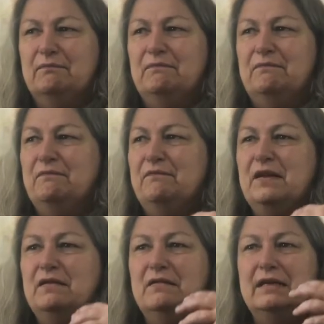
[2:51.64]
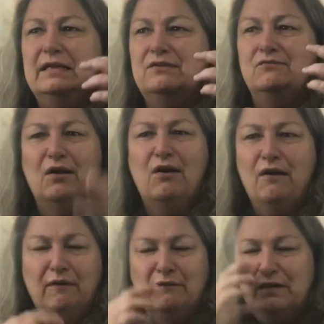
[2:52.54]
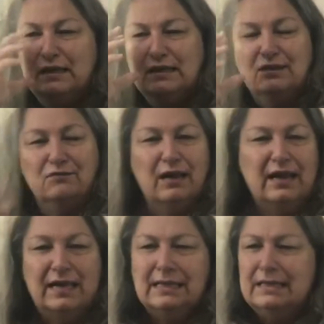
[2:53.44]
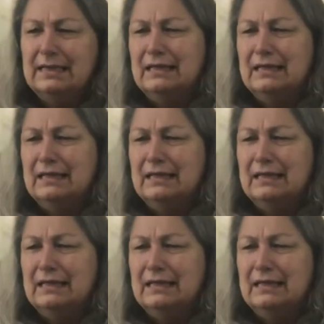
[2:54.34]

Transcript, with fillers: feel it's wrong. Feel it's right.